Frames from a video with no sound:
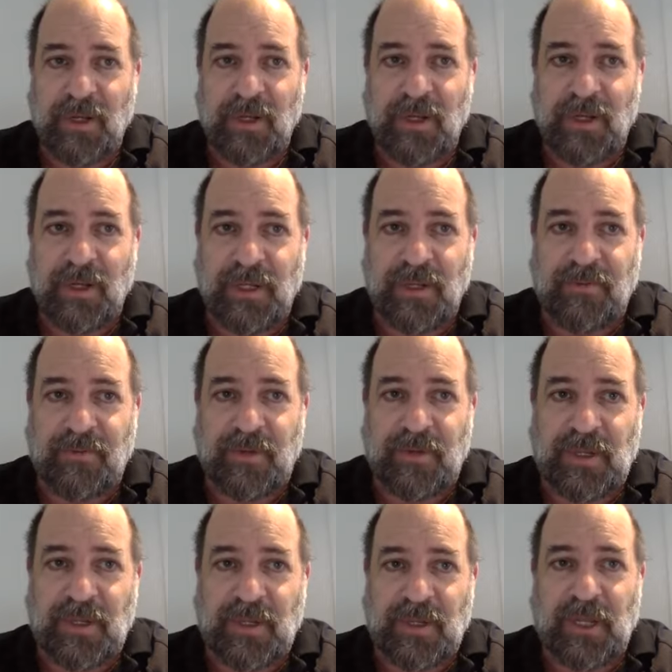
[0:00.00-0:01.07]

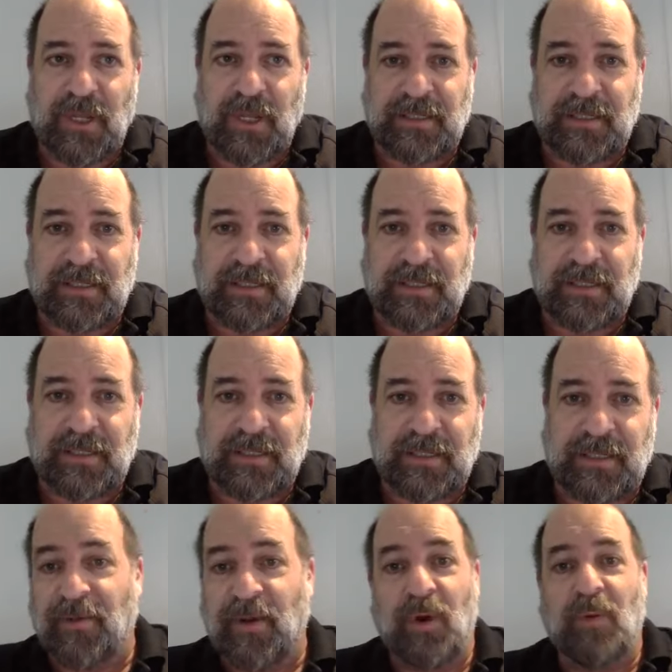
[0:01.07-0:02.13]
you've collected data, or you
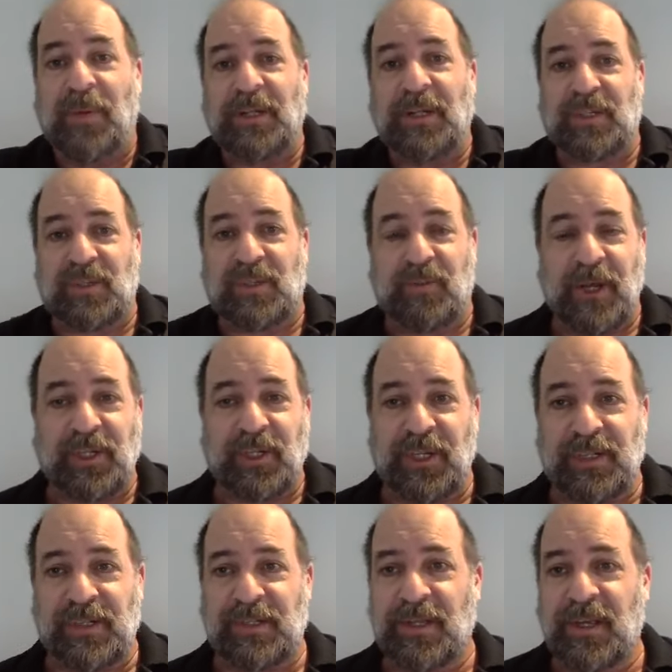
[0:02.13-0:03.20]
have a whole bunch of
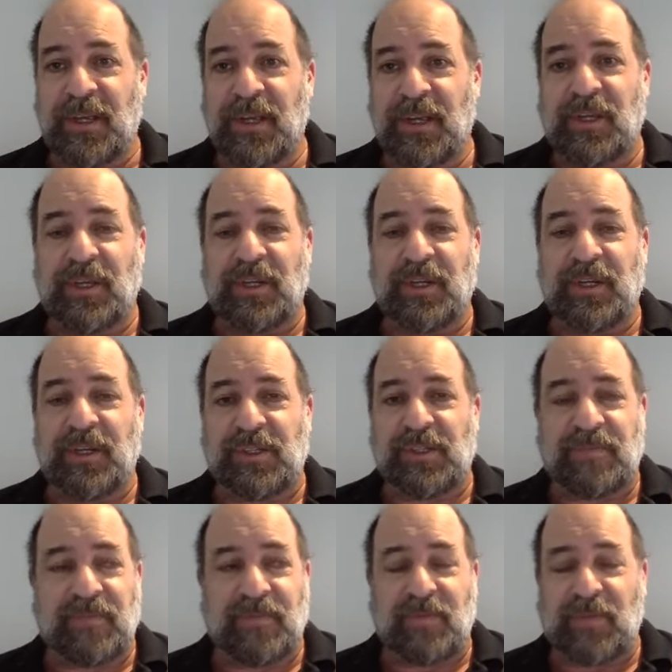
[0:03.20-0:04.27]
spreadsheets. You can just
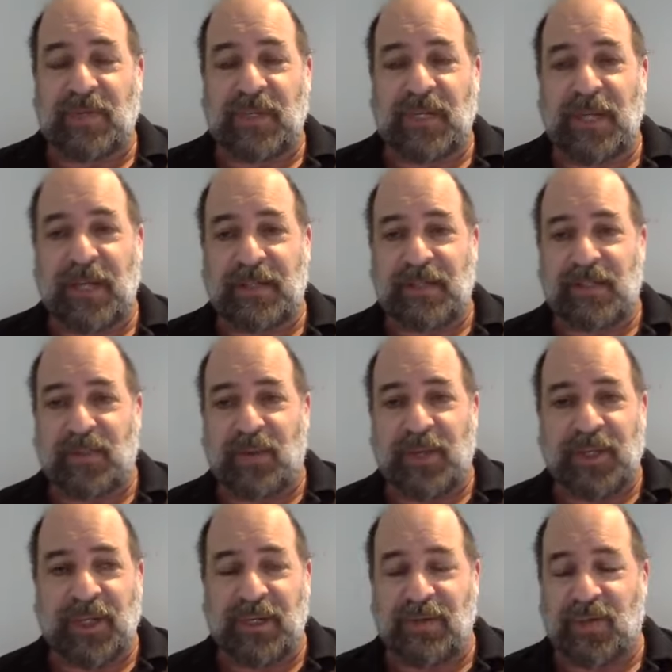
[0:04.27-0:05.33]
connect a
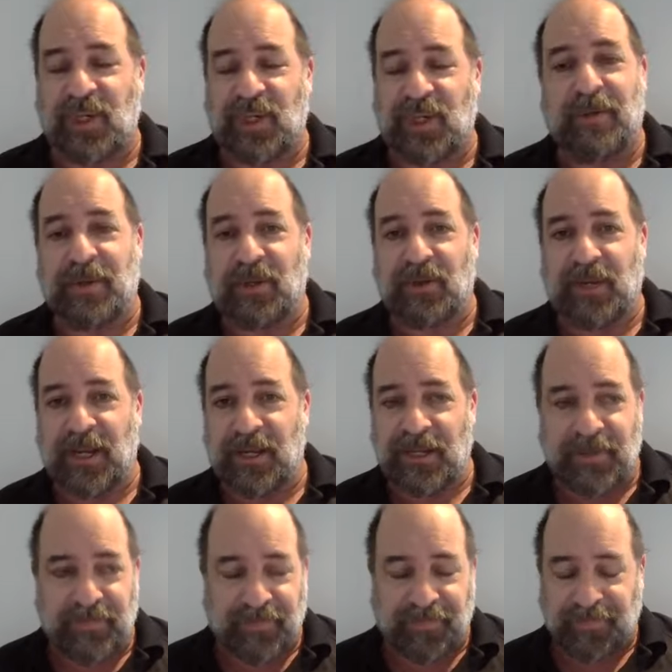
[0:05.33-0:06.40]
spreadsheet and chat with your data.
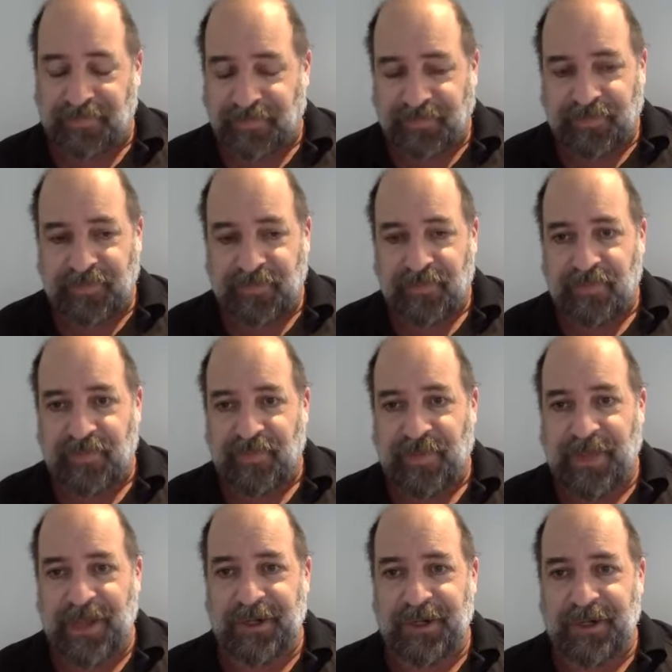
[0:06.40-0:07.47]

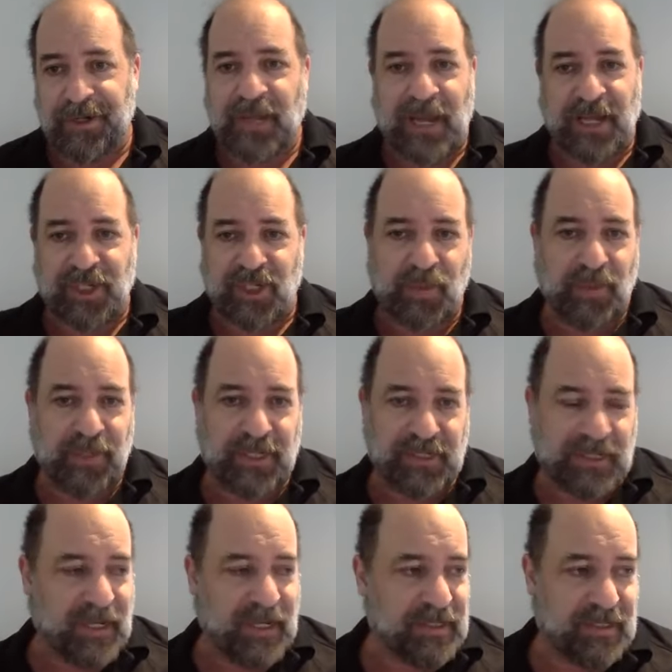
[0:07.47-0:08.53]
It'll give you actionable
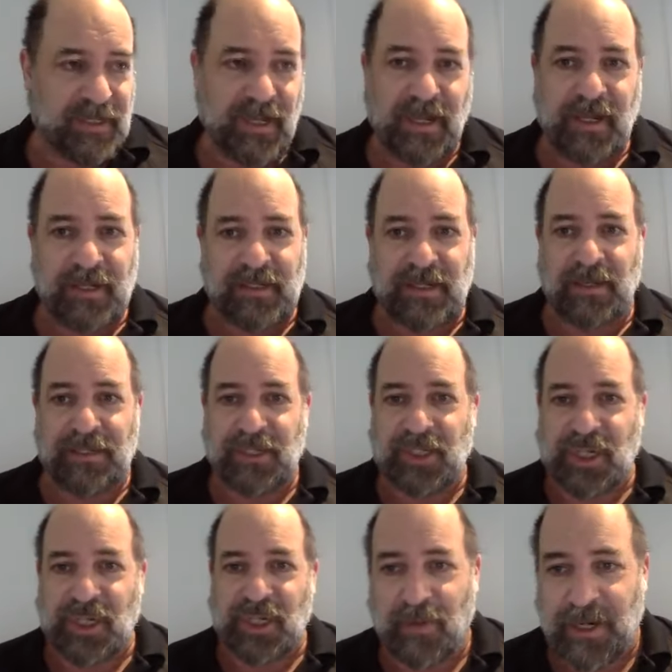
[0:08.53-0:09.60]
insights, tell it to
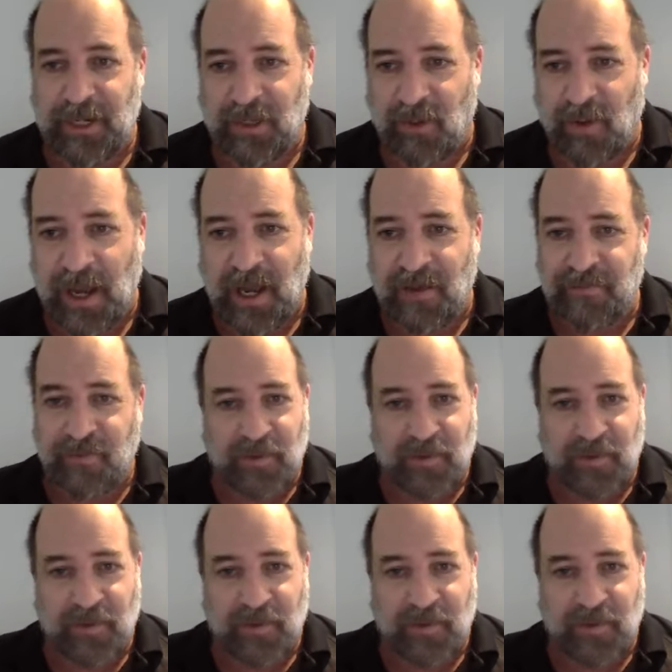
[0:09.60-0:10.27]
generate a graph or a